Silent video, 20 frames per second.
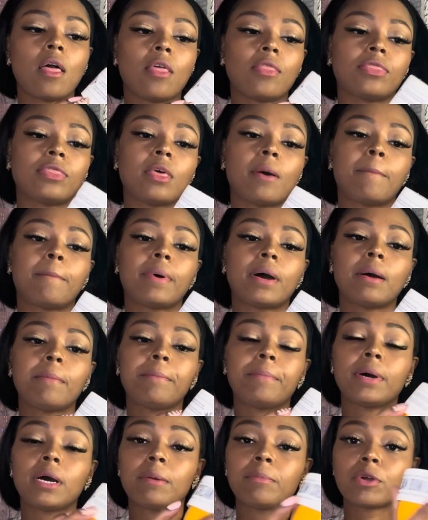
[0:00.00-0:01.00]
the Bum
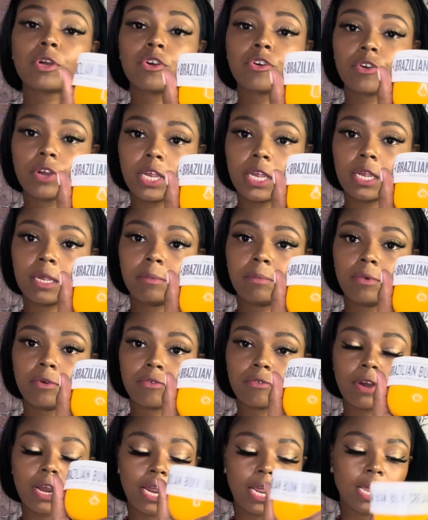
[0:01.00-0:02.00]
Bum Cream,
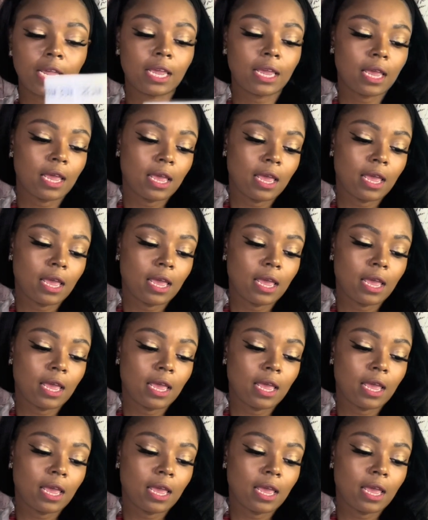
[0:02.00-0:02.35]
right?